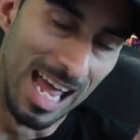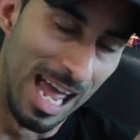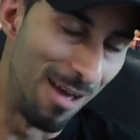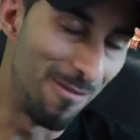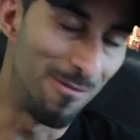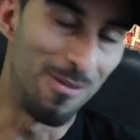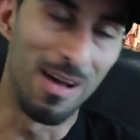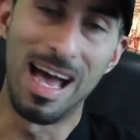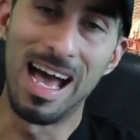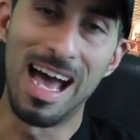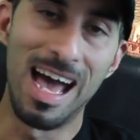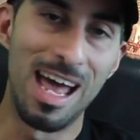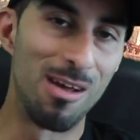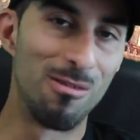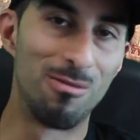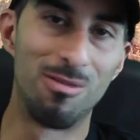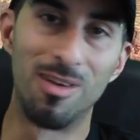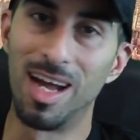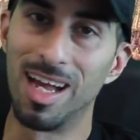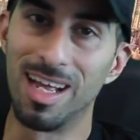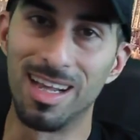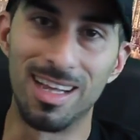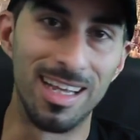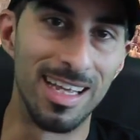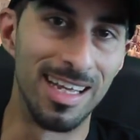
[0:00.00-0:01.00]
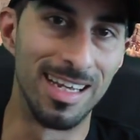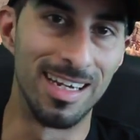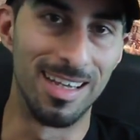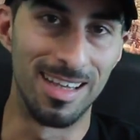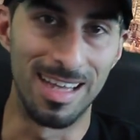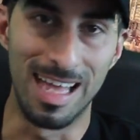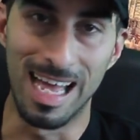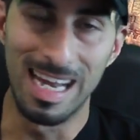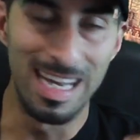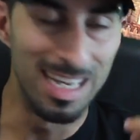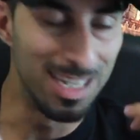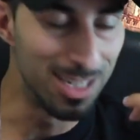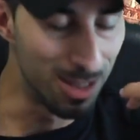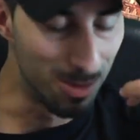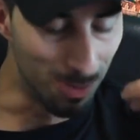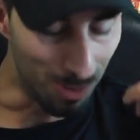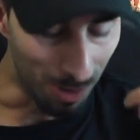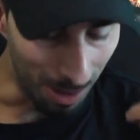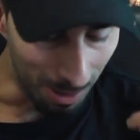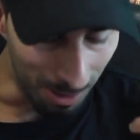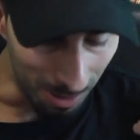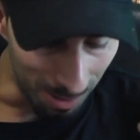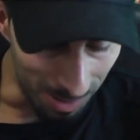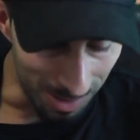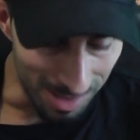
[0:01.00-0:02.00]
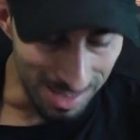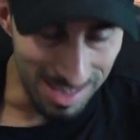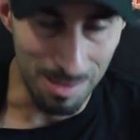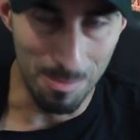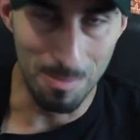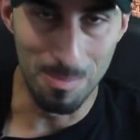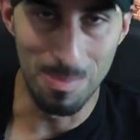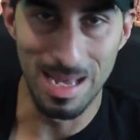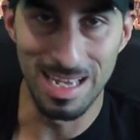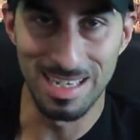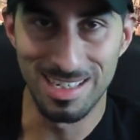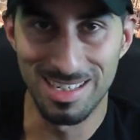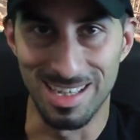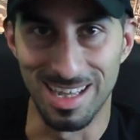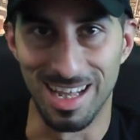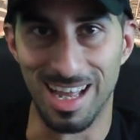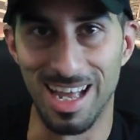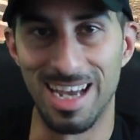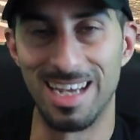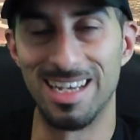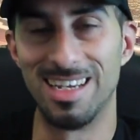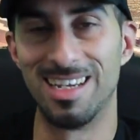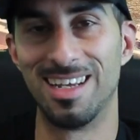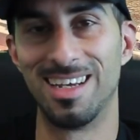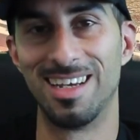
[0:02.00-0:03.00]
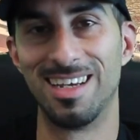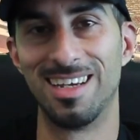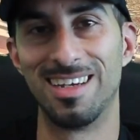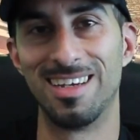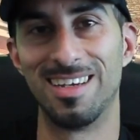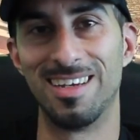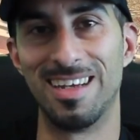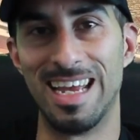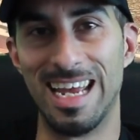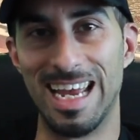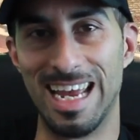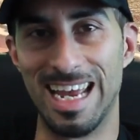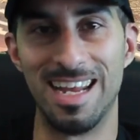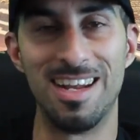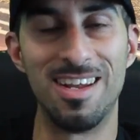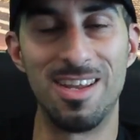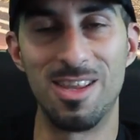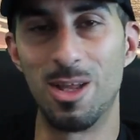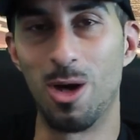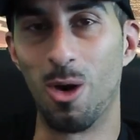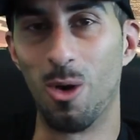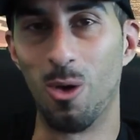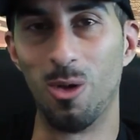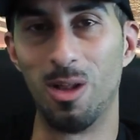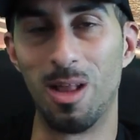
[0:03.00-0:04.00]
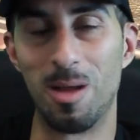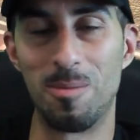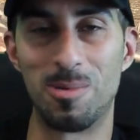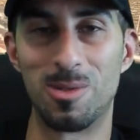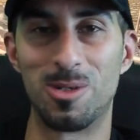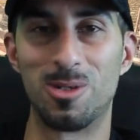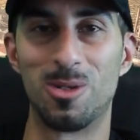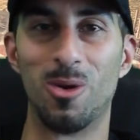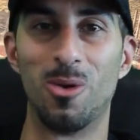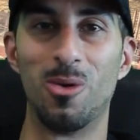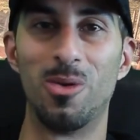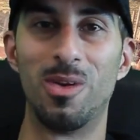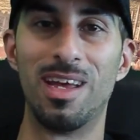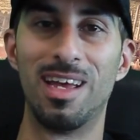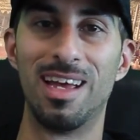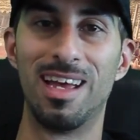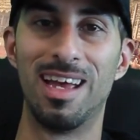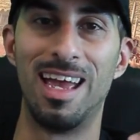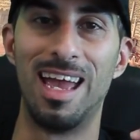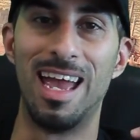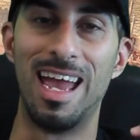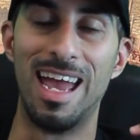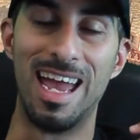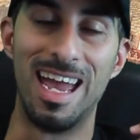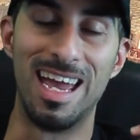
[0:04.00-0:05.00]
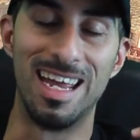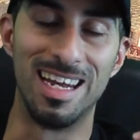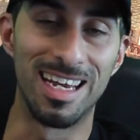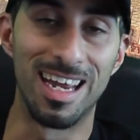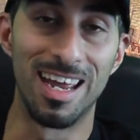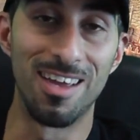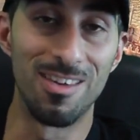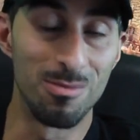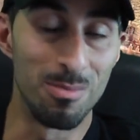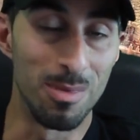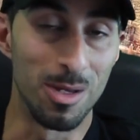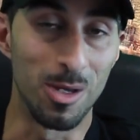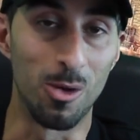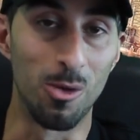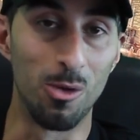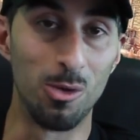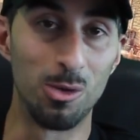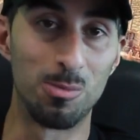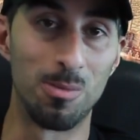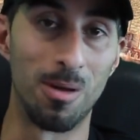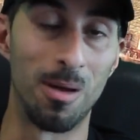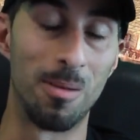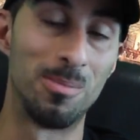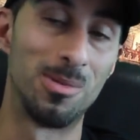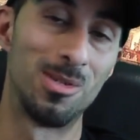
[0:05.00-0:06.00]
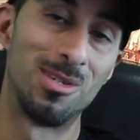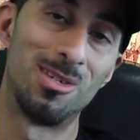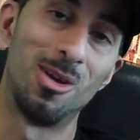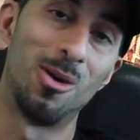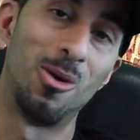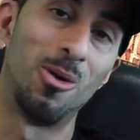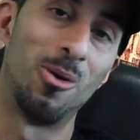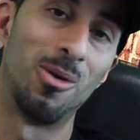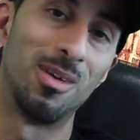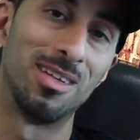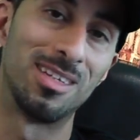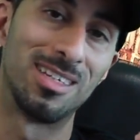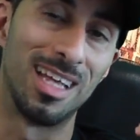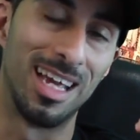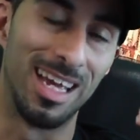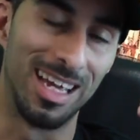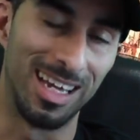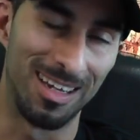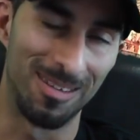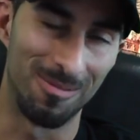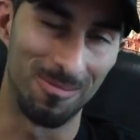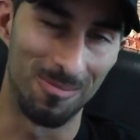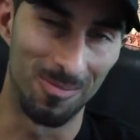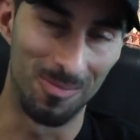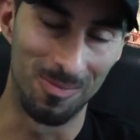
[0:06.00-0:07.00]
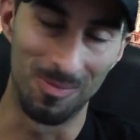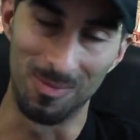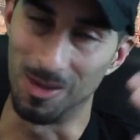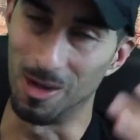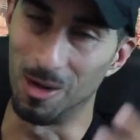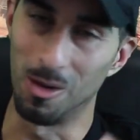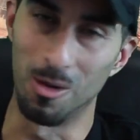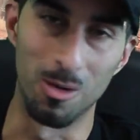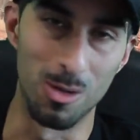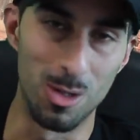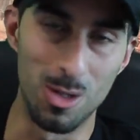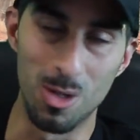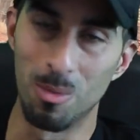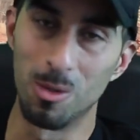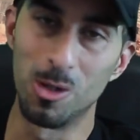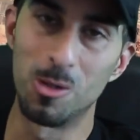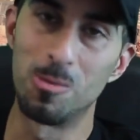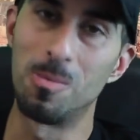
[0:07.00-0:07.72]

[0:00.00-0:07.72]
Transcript: if I had a violin, that is probably the best line in the whole episode, and it gives me goosebumps. So it's like, oh, so